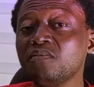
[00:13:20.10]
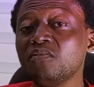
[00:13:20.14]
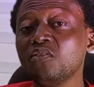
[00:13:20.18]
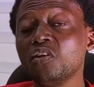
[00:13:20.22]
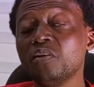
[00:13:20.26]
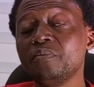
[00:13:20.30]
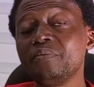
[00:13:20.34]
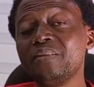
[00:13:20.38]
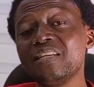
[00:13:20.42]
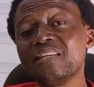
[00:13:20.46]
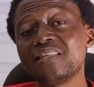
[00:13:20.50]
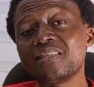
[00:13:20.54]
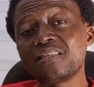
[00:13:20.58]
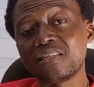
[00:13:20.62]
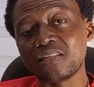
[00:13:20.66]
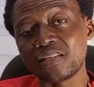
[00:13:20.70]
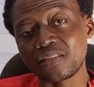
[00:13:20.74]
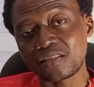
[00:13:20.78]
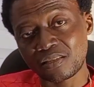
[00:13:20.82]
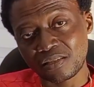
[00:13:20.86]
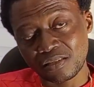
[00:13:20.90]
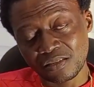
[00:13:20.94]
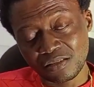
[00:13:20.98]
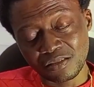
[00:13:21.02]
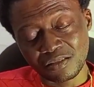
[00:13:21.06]
develop the
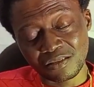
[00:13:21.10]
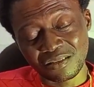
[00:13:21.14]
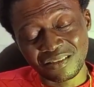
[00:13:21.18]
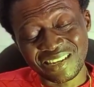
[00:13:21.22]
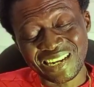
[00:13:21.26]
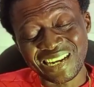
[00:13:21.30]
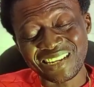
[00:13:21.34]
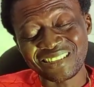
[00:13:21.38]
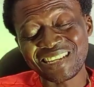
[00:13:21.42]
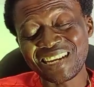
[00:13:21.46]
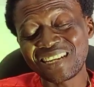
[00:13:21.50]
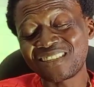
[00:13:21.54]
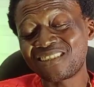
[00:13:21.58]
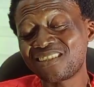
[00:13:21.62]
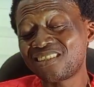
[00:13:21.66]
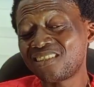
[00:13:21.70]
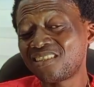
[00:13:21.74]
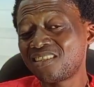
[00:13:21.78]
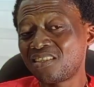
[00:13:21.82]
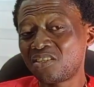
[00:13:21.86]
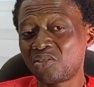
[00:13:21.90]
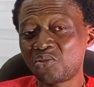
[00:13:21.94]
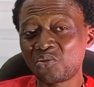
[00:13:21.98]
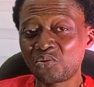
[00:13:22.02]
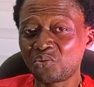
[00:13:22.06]
estate. And that
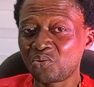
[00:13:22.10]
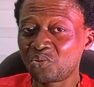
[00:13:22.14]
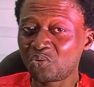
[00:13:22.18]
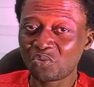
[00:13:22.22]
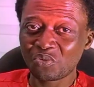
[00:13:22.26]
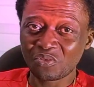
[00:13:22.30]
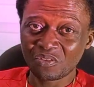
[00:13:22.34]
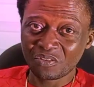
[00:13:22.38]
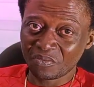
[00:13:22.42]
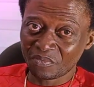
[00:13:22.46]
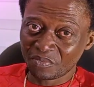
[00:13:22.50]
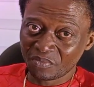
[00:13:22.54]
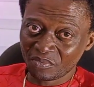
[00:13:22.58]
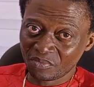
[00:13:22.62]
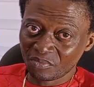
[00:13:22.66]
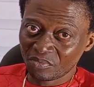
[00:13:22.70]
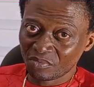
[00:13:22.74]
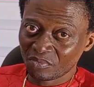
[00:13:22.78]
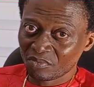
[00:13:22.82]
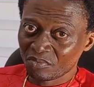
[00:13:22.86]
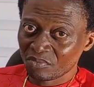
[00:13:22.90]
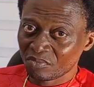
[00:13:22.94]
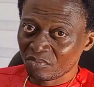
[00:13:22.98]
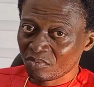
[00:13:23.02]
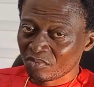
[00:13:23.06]
is the truth.
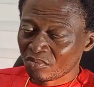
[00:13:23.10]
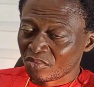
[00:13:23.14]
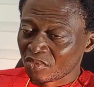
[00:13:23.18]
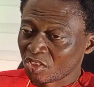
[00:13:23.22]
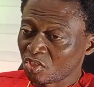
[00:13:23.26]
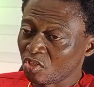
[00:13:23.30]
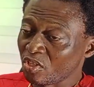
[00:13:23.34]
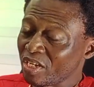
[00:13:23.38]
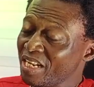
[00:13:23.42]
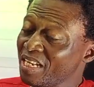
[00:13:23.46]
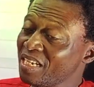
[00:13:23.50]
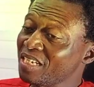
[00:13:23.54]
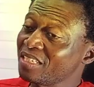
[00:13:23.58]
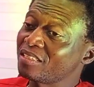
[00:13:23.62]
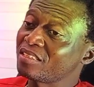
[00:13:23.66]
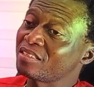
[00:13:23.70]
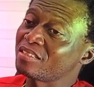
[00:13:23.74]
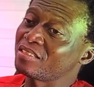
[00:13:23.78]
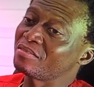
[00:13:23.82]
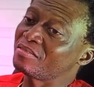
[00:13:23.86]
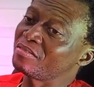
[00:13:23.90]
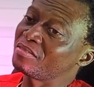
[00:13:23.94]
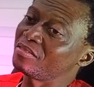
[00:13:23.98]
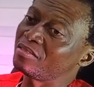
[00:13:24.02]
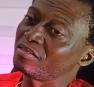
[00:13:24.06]
So any
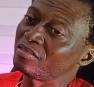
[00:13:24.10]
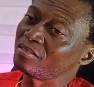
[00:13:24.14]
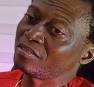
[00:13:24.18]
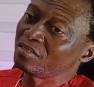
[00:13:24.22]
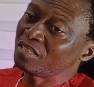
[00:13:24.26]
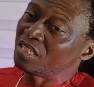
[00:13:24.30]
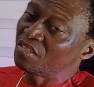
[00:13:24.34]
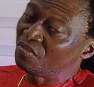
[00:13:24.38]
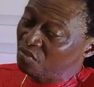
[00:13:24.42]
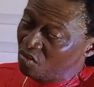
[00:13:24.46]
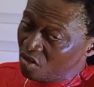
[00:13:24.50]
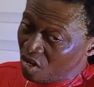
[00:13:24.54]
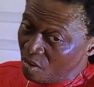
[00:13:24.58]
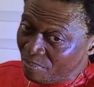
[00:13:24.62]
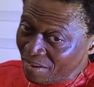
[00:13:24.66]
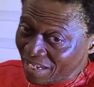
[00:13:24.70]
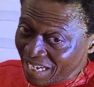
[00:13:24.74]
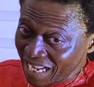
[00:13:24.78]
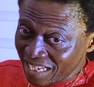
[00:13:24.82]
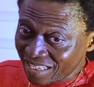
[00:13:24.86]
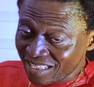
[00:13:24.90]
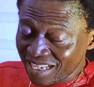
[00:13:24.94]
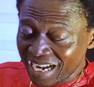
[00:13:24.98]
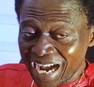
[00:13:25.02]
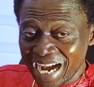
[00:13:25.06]
developer
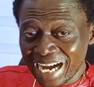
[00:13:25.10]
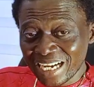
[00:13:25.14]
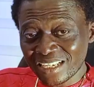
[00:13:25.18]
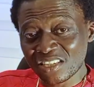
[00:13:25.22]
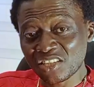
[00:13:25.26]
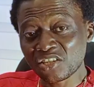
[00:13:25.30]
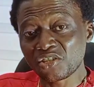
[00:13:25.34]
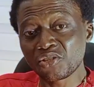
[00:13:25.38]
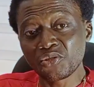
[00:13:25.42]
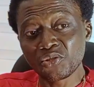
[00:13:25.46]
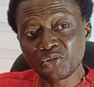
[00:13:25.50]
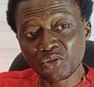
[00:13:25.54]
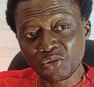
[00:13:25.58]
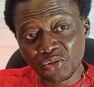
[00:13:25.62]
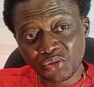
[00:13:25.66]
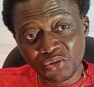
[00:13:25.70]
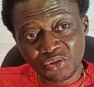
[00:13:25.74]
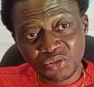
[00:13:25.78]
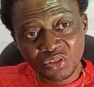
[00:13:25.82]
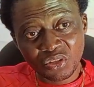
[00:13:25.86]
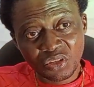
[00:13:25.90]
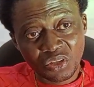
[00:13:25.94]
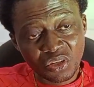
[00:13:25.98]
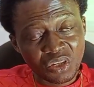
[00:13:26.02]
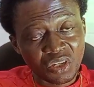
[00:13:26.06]
that's asking
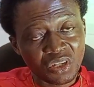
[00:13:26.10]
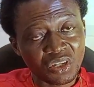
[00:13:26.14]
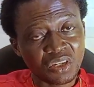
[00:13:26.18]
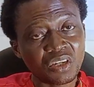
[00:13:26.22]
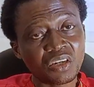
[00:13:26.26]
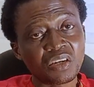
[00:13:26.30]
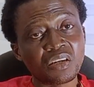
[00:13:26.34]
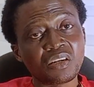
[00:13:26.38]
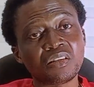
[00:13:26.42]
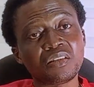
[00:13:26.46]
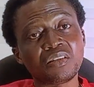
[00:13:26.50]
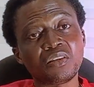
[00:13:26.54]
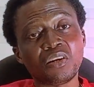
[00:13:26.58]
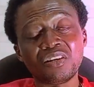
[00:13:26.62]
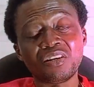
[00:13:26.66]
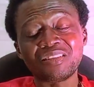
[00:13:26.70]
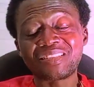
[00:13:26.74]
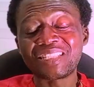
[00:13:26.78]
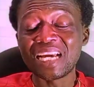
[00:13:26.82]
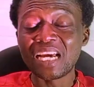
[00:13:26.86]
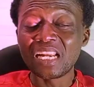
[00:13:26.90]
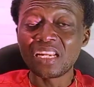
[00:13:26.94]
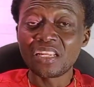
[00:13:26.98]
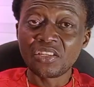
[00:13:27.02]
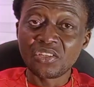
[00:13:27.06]
you or
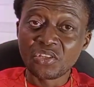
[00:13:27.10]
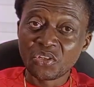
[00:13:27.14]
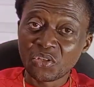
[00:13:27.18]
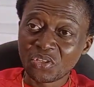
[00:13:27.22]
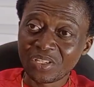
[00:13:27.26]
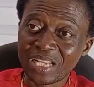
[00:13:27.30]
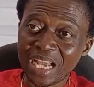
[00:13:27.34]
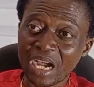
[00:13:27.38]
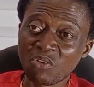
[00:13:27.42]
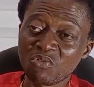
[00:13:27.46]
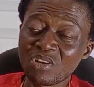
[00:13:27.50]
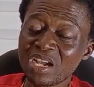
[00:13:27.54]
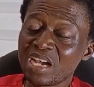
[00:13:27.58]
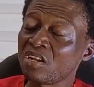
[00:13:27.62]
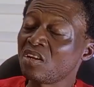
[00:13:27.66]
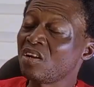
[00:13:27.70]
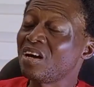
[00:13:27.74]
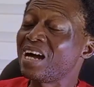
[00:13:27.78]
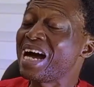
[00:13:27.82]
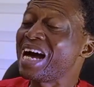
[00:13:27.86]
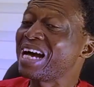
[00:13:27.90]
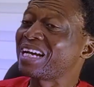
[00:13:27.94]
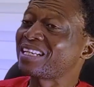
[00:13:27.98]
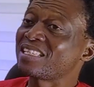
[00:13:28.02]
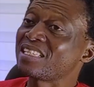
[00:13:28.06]
telling you that we are
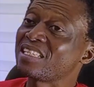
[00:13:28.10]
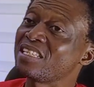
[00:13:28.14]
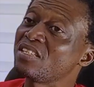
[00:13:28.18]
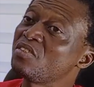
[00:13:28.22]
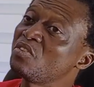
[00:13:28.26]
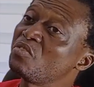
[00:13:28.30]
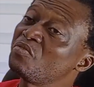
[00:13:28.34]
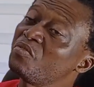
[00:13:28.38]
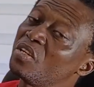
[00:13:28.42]
not asking